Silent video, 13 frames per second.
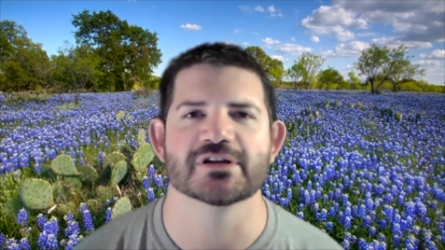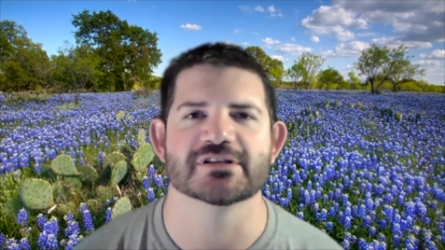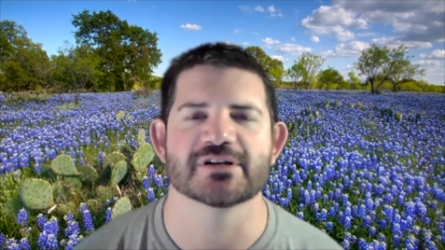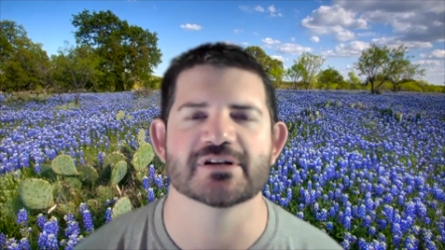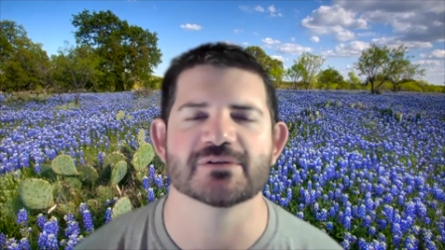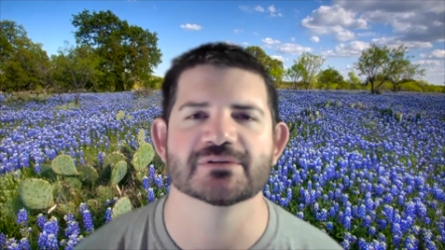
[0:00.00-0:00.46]

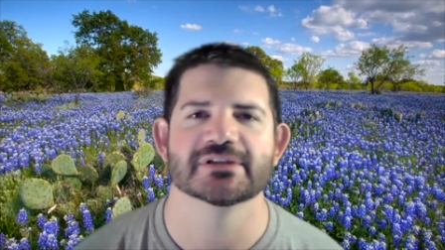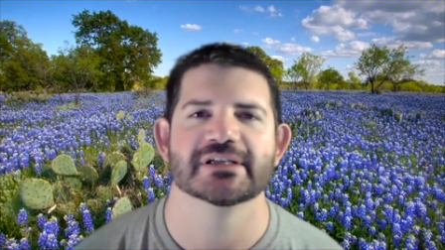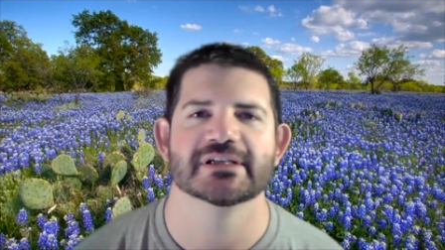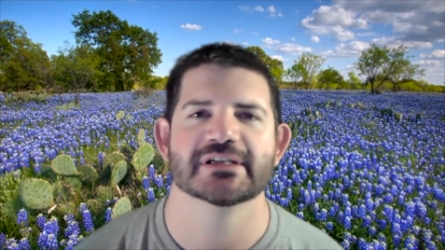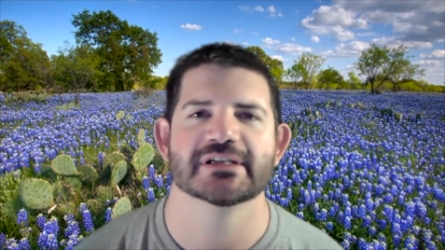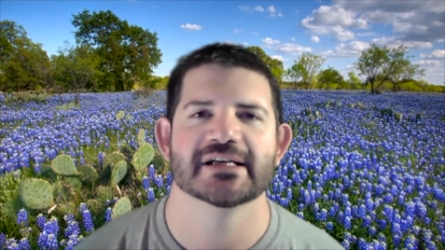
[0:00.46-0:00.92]
So,
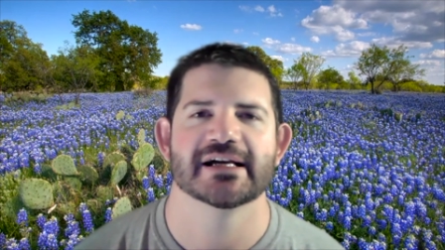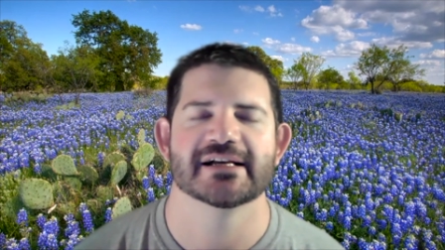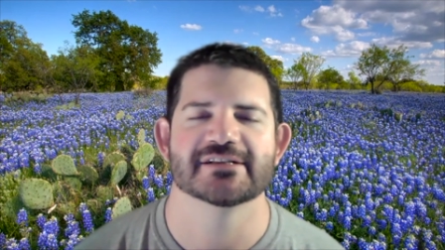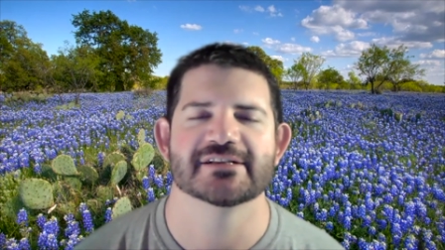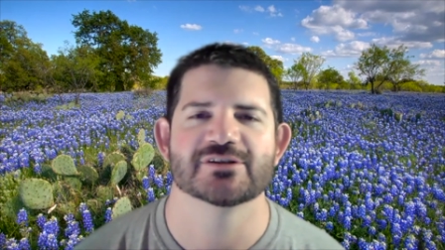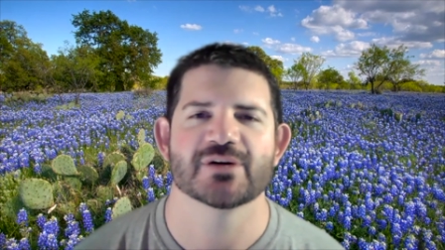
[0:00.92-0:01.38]

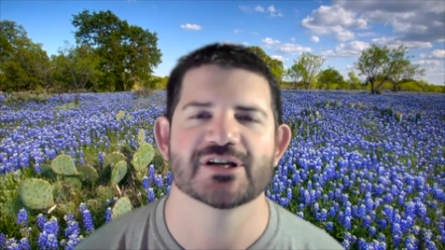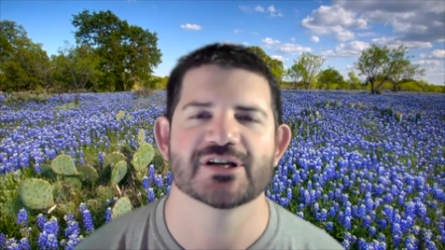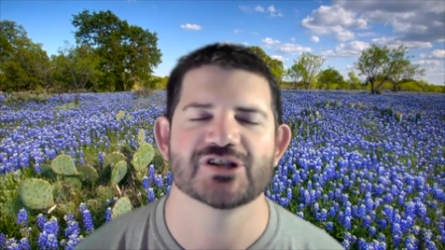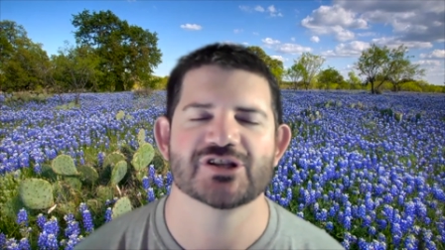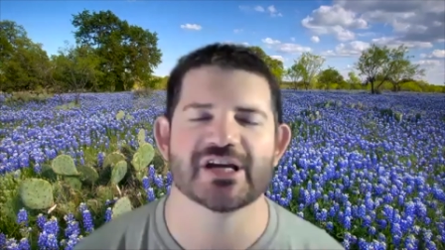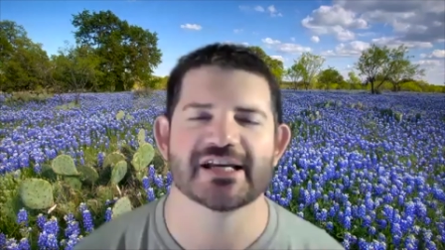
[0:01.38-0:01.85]
uh, so I
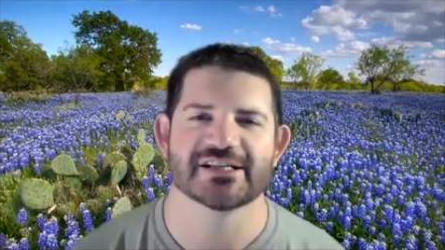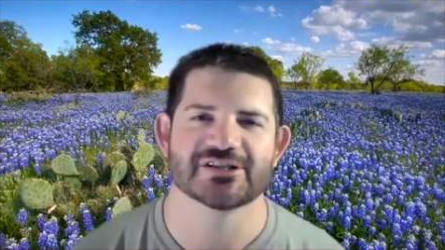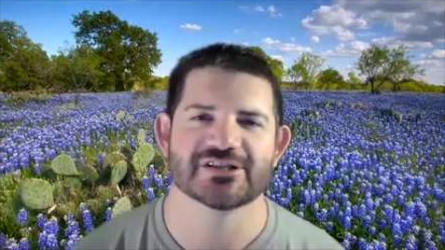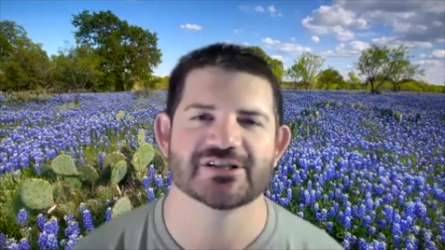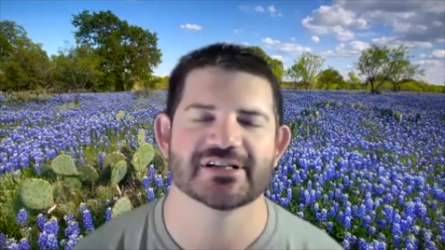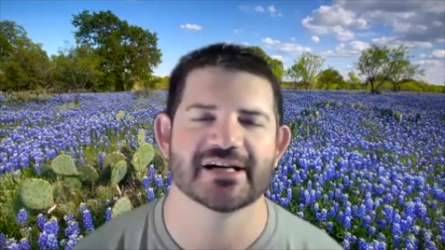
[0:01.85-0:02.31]

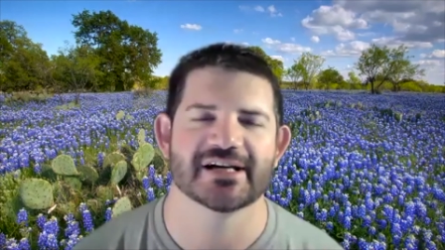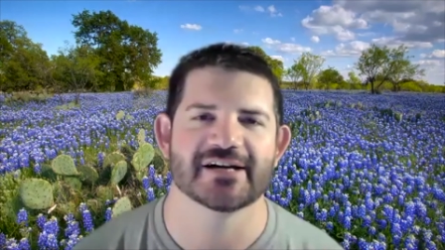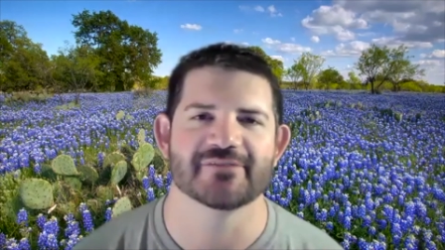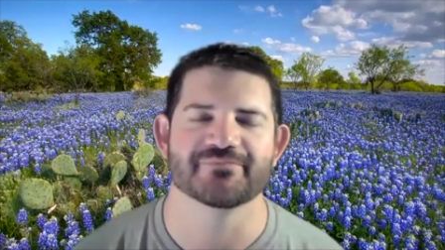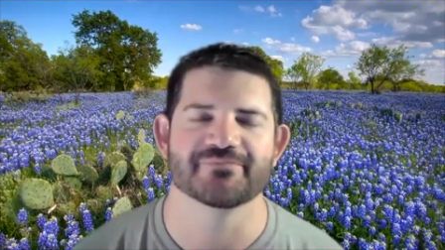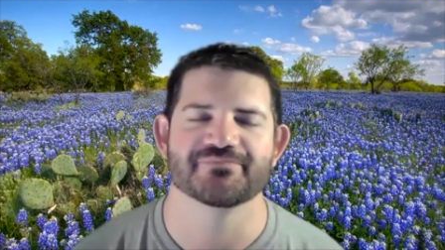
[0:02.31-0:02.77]
changed.
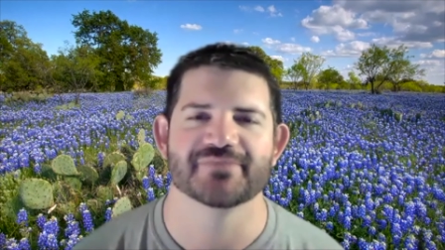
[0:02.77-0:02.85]
Um,